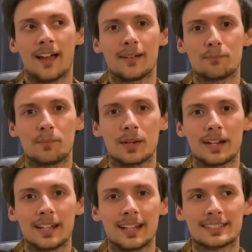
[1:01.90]
but
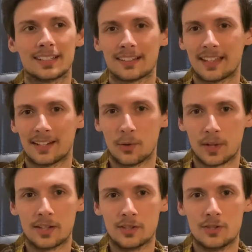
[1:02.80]
it's like they don't
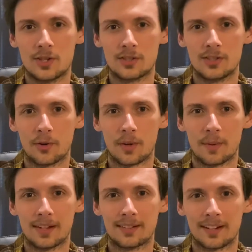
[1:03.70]
age. You I
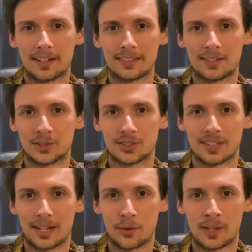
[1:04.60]
mean? Like they just,
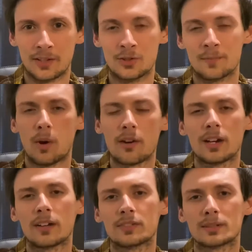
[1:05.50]
they don't age.
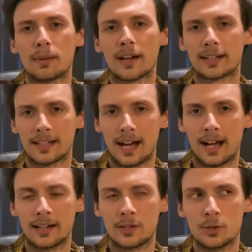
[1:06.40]
Wildlife is about a
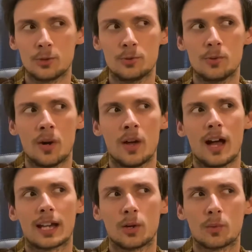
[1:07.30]
guy who, I
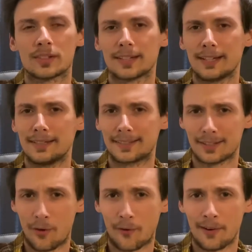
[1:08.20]
don't want to say he's
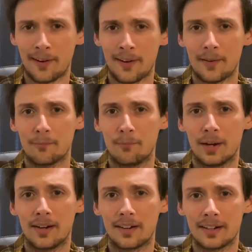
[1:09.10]
sorry,
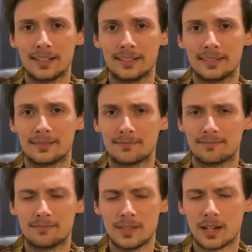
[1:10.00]
but he's,
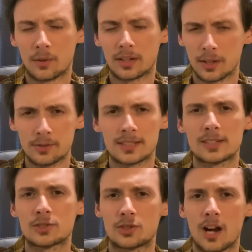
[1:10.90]
you know, he loses
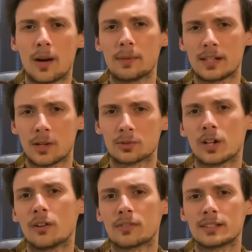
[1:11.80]
his job and he goes
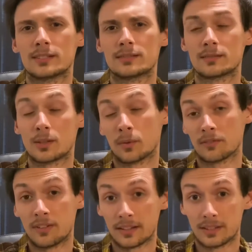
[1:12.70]
off and he's going to
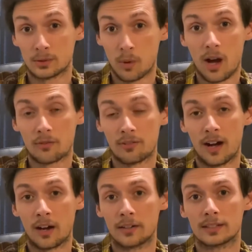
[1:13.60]
fight these
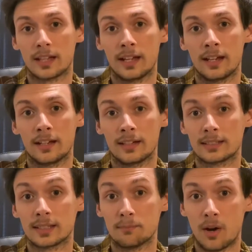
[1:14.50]
wildfires, and
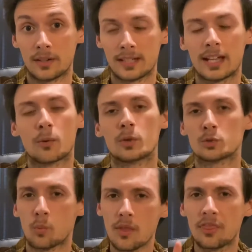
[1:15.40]
it's in Montana, which
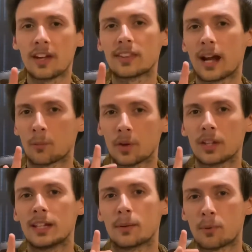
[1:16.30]
one thing that I really
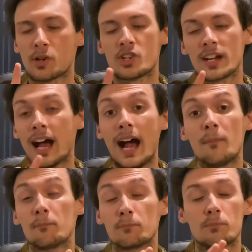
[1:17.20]
did appreciate. Now
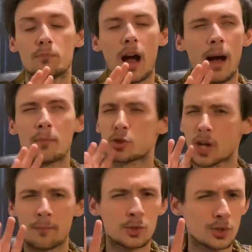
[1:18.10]
I'm, I'm,
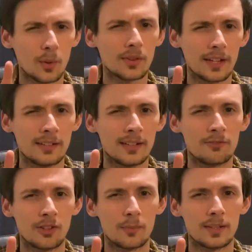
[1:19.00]
I'm sure they did
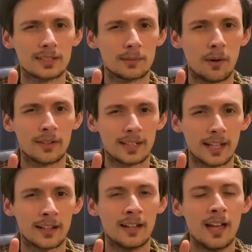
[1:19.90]
film this in
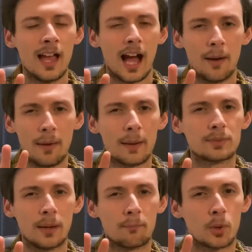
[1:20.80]
Montana. I'm abs
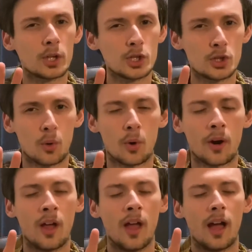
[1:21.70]
I'm pretty
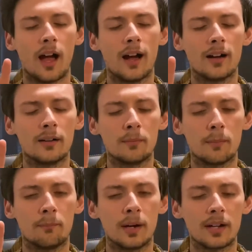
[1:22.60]
sure. Um,
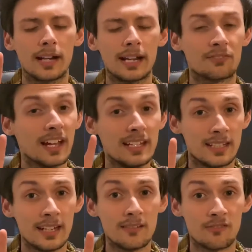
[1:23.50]
but if they
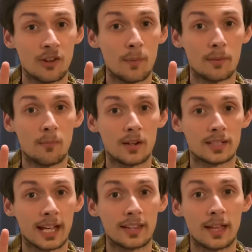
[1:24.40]
didn't film it in
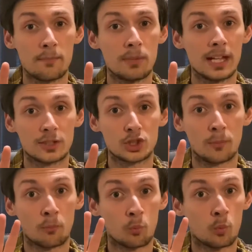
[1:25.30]
Montana, they picked
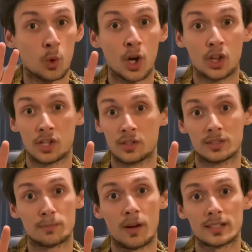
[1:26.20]
some really good
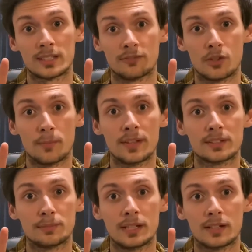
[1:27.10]
spots to film this,
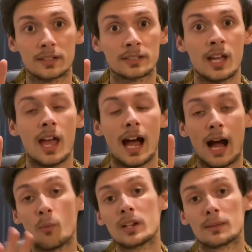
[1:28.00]
because I
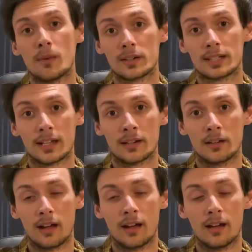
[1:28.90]
went to Montana.
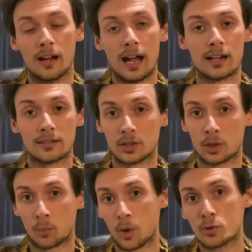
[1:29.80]
Uh, I took a
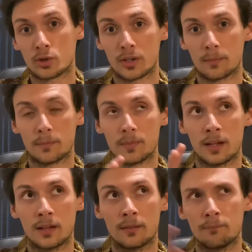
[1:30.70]
road trip.
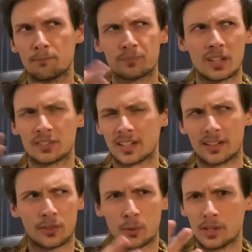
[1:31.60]
Um, it was
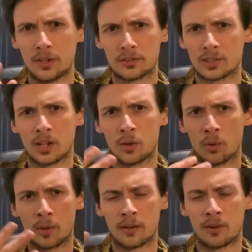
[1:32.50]
like three years ago or
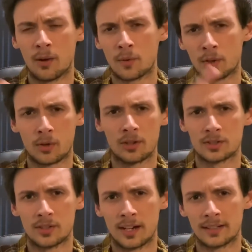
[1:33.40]
whatever. I went across the
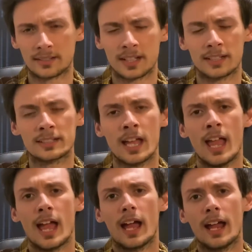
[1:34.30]
United States,
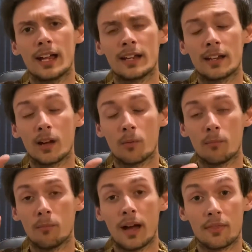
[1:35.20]
and
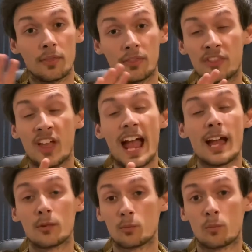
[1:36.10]
that